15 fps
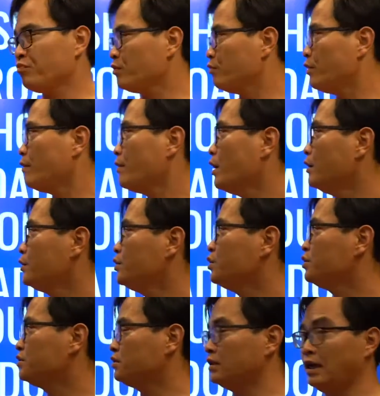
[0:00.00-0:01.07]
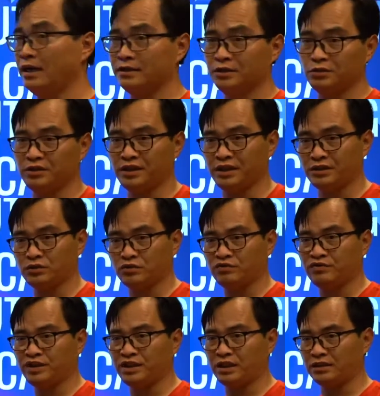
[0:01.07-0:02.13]
we will use 3 days to
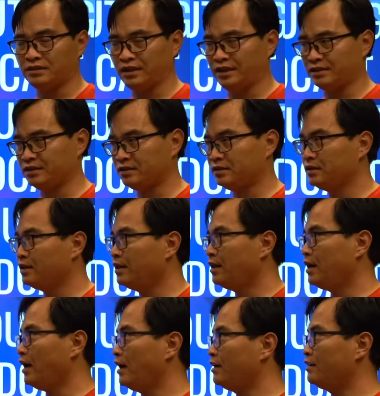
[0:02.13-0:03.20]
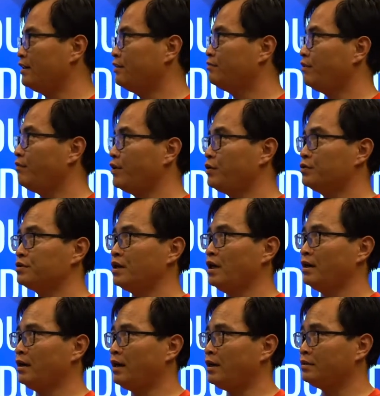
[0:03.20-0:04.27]
finish this, and then we will use
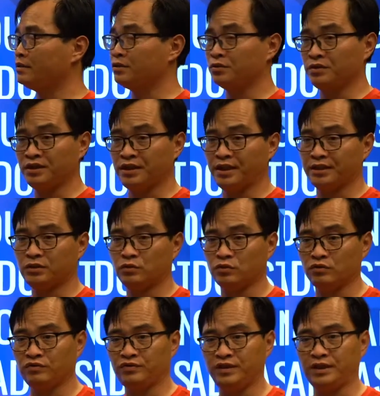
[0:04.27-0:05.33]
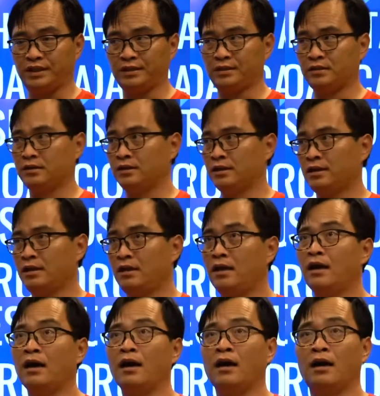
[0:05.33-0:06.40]
another 3 days to finish
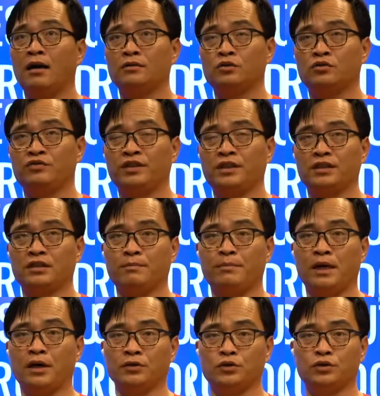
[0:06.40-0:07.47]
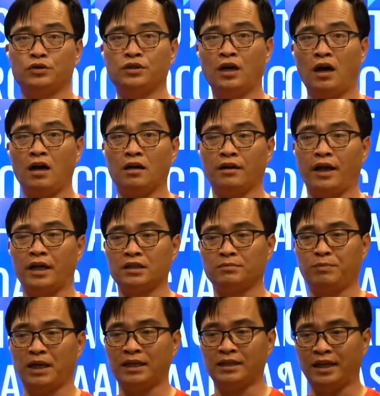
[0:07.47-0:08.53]
about tongue
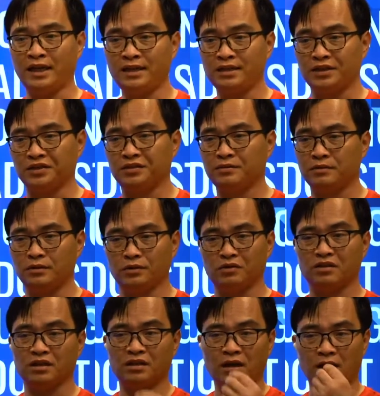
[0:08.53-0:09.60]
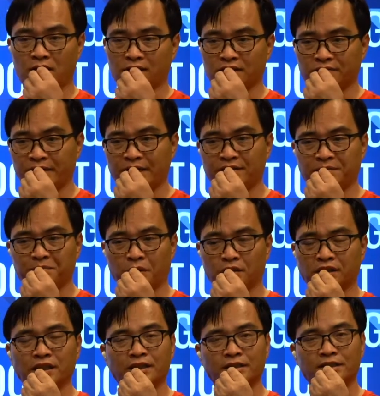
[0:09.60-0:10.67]
explanation. The tongue is very
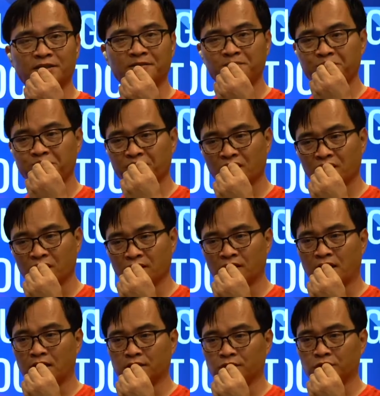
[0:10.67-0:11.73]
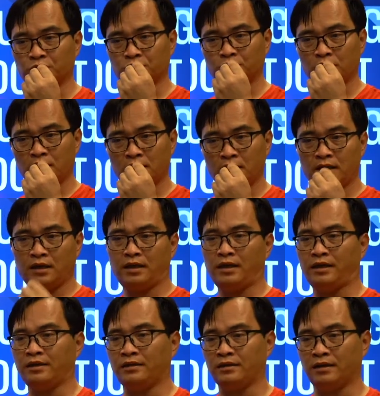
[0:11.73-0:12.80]
important. The tongue,
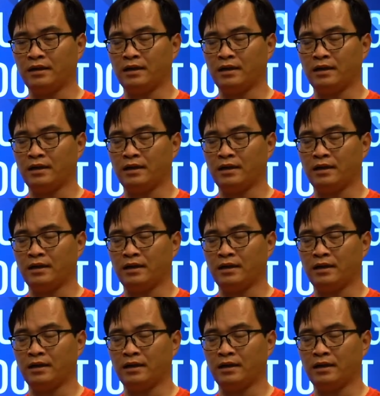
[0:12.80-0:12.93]
and